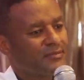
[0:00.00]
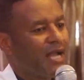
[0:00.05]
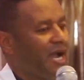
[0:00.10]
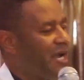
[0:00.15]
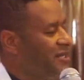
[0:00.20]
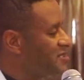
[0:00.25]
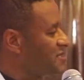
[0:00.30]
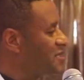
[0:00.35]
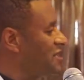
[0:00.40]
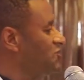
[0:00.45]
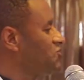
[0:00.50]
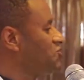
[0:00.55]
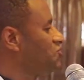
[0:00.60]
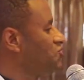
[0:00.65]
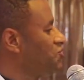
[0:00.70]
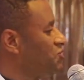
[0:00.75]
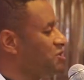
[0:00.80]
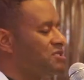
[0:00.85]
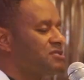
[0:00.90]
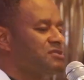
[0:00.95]
And he says, you
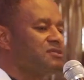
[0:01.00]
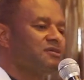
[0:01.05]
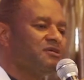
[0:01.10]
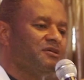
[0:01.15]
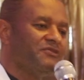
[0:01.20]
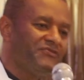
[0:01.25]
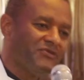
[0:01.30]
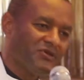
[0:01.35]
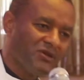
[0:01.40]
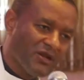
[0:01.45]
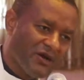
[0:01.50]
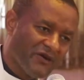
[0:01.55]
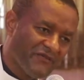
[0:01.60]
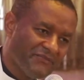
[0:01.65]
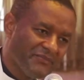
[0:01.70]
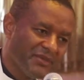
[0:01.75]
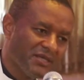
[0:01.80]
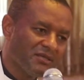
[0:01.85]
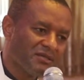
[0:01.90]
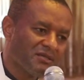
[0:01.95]
do it. If you love
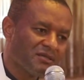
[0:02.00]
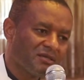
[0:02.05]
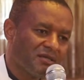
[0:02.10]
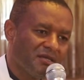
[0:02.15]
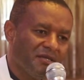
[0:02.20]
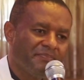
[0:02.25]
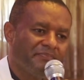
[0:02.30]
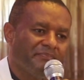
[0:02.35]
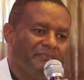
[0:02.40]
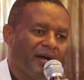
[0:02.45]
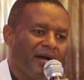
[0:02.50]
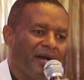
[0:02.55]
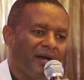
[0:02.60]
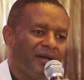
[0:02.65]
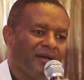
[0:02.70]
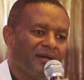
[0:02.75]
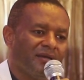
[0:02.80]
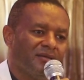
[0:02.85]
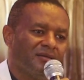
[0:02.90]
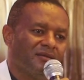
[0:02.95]
me, keep
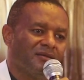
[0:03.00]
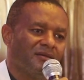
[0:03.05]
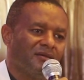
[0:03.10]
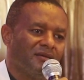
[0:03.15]
my.